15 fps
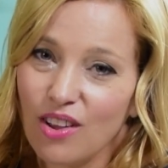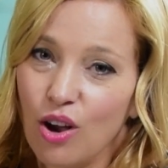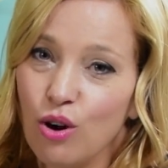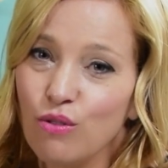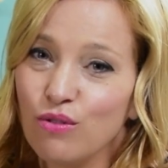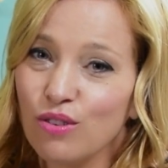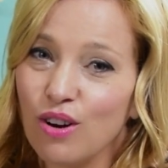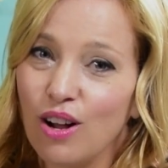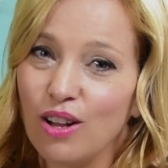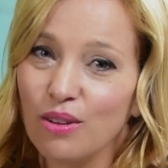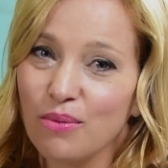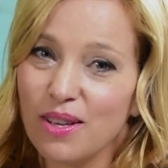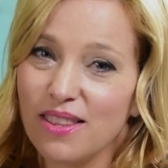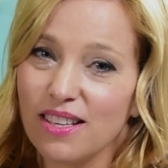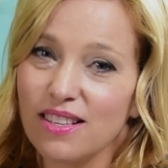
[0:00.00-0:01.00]
Overall,
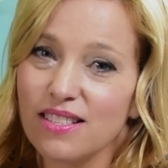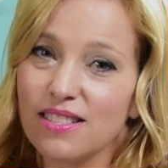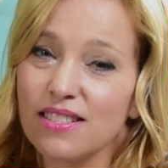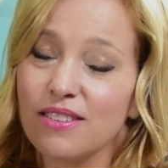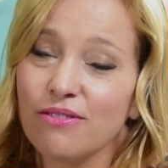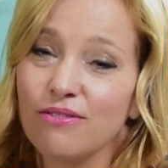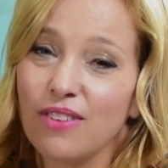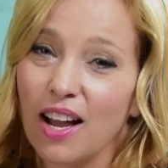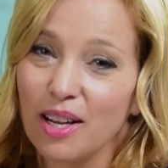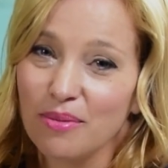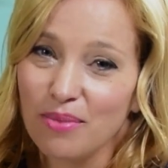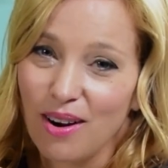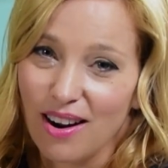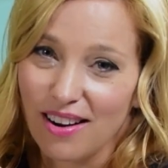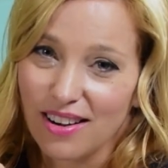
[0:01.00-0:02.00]
we think this is a fine
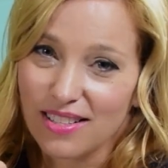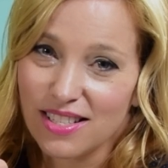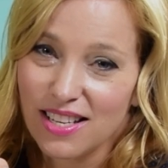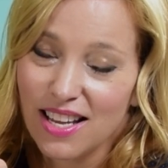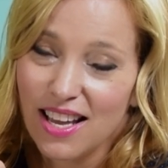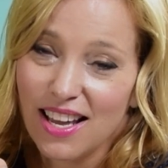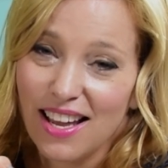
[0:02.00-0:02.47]
product